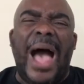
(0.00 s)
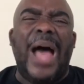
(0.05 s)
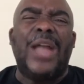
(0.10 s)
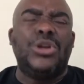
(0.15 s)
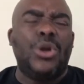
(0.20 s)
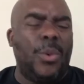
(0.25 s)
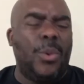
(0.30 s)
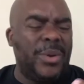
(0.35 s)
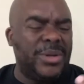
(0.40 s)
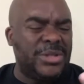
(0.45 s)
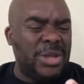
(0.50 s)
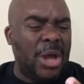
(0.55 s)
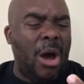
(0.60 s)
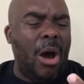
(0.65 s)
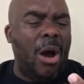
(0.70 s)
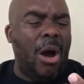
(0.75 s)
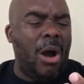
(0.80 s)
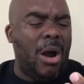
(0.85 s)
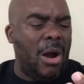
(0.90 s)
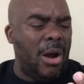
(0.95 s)
I know it's
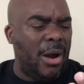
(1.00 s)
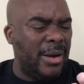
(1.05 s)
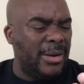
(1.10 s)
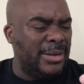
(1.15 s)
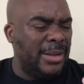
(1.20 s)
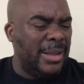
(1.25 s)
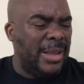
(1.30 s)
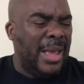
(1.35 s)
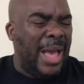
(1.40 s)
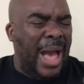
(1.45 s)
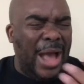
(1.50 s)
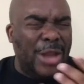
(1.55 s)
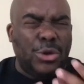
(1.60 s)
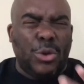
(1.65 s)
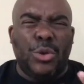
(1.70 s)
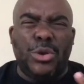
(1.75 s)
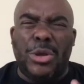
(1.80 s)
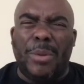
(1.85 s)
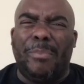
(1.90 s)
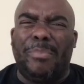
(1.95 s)
hard. I
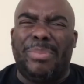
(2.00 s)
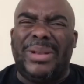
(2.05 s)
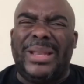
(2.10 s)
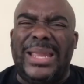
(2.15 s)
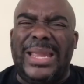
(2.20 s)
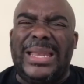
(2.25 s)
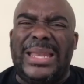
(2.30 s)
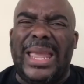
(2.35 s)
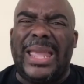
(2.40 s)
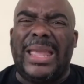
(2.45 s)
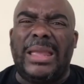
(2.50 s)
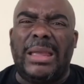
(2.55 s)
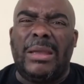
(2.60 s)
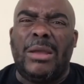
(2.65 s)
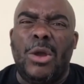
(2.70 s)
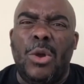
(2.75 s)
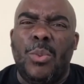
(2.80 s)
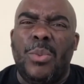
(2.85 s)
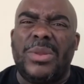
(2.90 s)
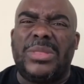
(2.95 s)
know you're bleeding
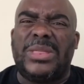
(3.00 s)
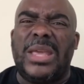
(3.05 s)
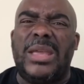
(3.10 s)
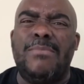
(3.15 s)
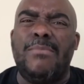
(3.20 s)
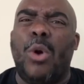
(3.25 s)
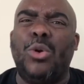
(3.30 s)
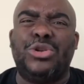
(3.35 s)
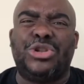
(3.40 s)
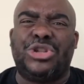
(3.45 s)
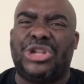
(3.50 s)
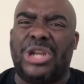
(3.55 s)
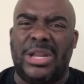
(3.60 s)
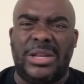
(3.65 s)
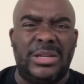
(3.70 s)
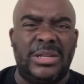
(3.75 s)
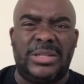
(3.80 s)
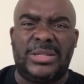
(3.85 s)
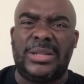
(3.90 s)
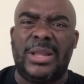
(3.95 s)
with
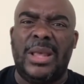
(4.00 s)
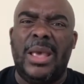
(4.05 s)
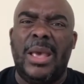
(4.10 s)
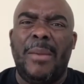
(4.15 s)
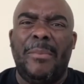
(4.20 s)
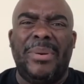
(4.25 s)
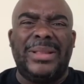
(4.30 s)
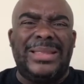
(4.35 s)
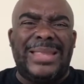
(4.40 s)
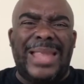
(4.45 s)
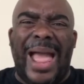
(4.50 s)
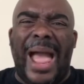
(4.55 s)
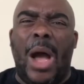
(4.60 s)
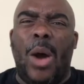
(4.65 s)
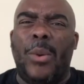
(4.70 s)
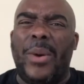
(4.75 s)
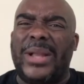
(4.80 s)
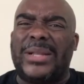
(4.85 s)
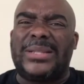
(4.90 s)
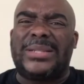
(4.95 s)
emotions, but
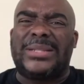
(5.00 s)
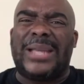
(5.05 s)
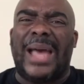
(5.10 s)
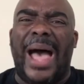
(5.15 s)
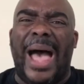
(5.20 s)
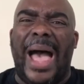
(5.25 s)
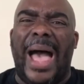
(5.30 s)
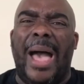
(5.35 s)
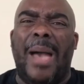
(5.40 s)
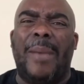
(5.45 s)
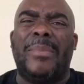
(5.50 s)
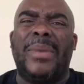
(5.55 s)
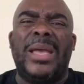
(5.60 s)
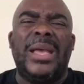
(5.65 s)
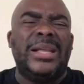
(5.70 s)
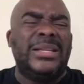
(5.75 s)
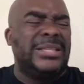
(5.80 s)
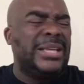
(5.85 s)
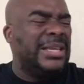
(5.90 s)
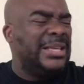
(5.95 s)
now it's time
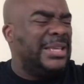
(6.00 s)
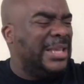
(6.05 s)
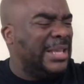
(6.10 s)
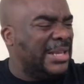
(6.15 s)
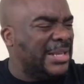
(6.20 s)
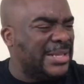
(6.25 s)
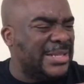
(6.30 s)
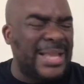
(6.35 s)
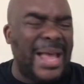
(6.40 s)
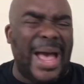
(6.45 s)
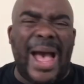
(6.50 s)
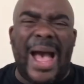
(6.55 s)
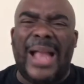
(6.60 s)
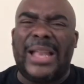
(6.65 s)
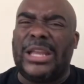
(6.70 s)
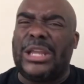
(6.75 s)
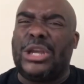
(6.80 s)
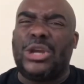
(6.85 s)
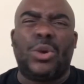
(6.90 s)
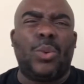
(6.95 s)
to get aside
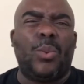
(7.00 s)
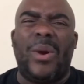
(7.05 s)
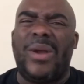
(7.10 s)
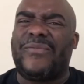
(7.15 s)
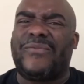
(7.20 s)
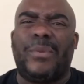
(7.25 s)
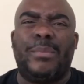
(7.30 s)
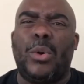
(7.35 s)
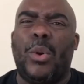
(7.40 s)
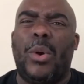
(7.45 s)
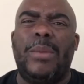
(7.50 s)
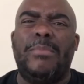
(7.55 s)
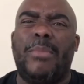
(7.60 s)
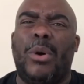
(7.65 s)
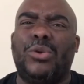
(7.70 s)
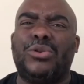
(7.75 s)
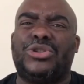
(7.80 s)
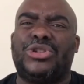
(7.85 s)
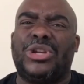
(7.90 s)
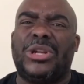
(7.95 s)
and get away from your
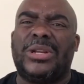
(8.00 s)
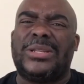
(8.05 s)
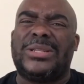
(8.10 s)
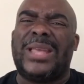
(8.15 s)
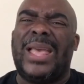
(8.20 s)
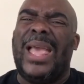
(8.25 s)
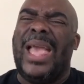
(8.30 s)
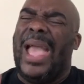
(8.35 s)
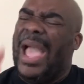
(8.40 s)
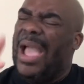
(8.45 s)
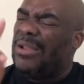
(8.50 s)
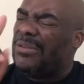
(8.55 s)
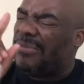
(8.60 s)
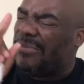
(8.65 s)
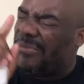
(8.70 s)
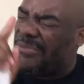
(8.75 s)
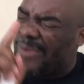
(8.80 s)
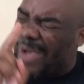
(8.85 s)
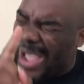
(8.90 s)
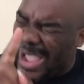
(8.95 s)
emotions and
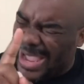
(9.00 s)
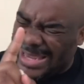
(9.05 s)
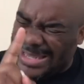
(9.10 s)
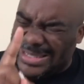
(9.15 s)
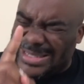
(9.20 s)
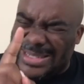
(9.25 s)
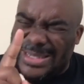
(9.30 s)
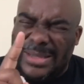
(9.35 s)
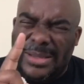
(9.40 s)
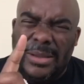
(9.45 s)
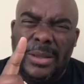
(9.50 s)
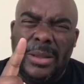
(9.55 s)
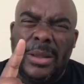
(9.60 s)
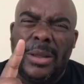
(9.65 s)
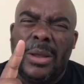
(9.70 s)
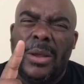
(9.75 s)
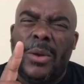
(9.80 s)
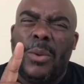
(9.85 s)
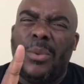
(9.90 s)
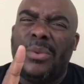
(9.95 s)
fight
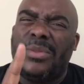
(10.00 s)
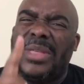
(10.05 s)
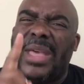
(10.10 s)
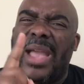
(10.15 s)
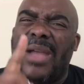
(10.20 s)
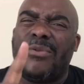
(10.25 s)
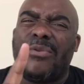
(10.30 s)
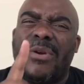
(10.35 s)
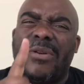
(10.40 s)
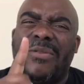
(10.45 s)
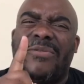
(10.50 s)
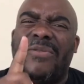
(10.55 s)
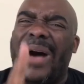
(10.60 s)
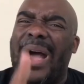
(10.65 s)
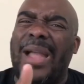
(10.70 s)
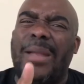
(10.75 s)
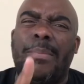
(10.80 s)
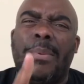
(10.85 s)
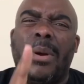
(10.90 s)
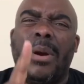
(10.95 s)
with every
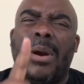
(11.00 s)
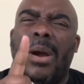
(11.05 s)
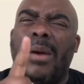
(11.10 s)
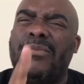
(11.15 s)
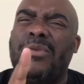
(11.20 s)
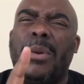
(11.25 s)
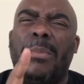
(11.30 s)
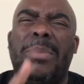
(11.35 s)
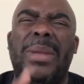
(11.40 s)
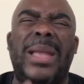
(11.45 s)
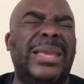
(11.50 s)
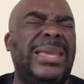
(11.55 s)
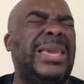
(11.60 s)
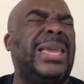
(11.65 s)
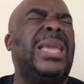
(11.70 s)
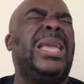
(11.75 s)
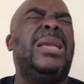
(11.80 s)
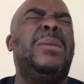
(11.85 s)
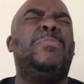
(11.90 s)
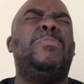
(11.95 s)
fiber of your being.
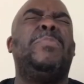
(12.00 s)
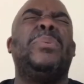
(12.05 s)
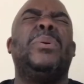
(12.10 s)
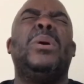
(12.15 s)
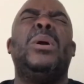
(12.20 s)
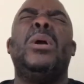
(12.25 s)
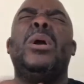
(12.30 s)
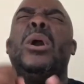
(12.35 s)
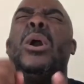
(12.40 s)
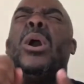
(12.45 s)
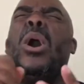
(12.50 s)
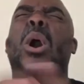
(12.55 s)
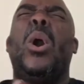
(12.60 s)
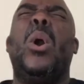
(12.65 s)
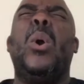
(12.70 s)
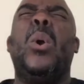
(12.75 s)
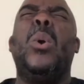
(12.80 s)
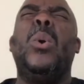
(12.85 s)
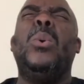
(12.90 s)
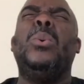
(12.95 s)
Keep
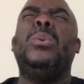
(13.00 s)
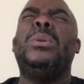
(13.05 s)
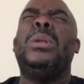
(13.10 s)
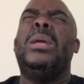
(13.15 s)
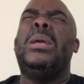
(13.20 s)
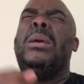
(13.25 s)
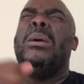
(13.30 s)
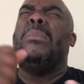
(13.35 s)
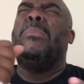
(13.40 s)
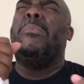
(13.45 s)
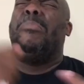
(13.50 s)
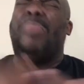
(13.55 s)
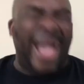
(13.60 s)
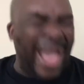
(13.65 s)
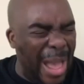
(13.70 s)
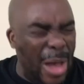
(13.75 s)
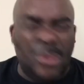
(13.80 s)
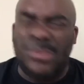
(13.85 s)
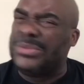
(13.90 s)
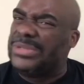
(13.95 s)
on
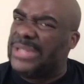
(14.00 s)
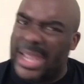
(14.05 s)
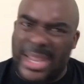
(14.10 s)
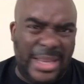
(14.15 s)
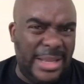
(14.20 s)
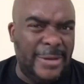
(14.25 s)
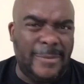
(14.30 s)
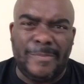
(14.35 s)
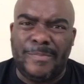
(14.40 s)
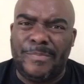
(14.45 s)
pounding.